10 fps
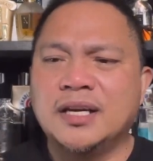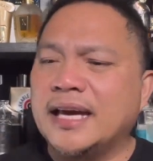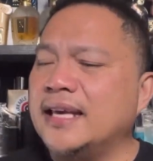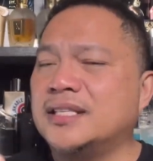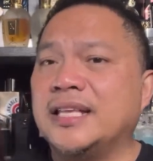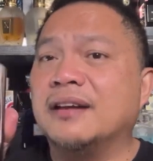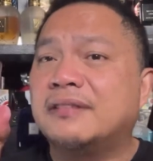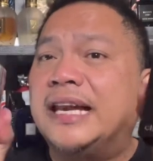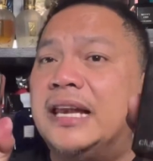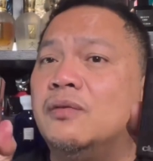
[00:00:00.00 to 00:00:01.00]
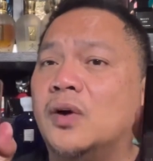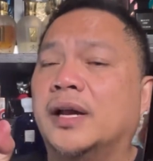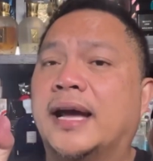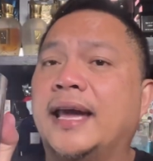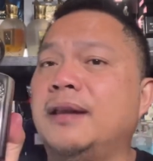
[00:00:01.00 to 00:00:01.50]
guys, they really
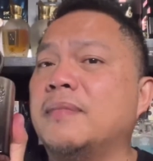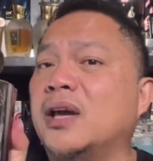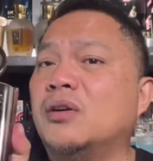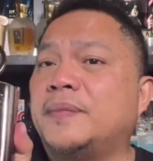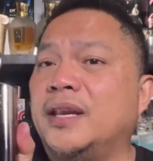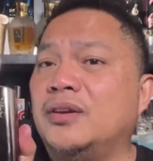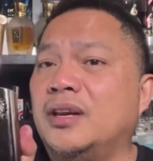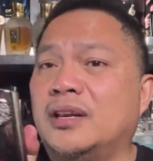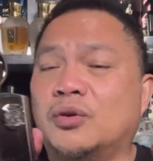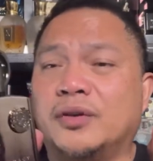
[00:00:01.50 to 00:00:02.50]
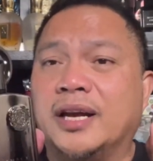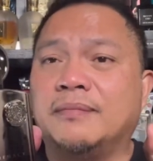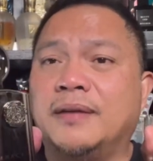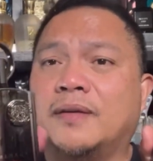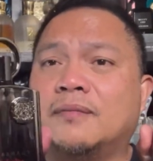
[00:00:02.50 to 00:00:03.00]
want, in my opinion, correct
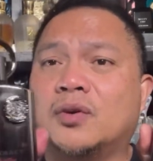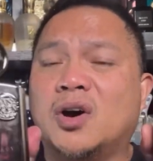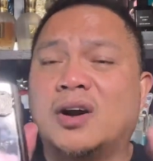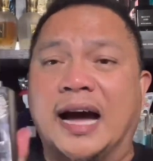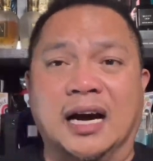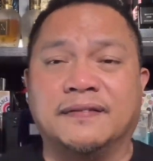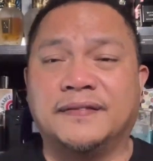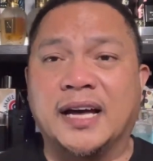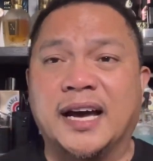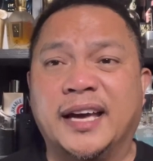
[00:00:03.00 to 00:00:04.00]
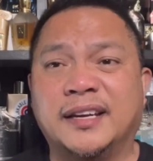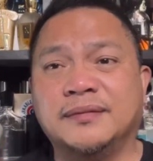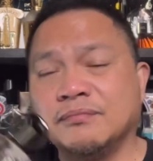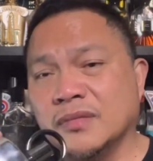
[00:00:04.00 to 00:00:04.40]
me if I'm wrong, Afnan